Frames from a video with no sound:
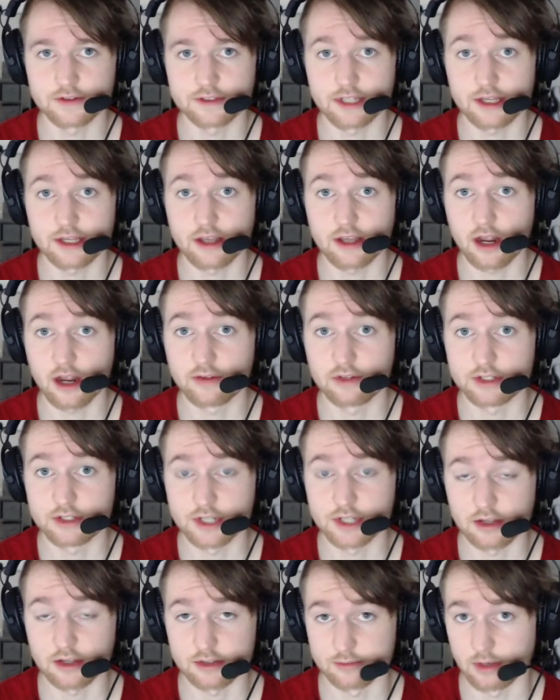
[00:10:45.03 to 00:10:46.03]
and take care of each
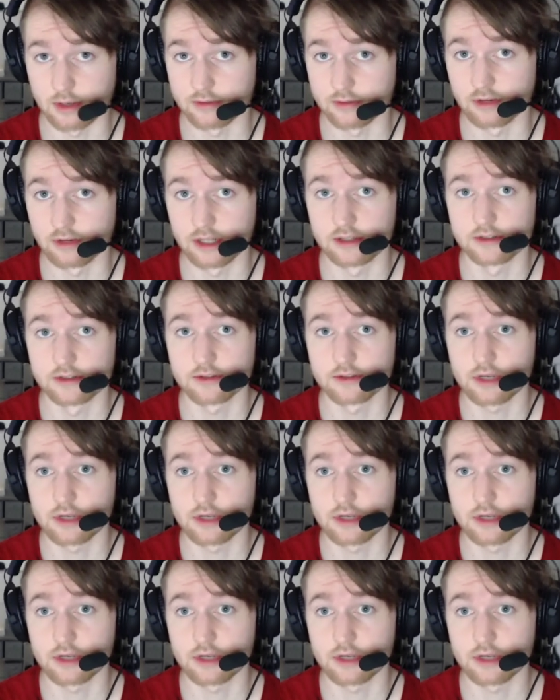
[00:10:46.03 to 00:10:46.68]
other's, my friends.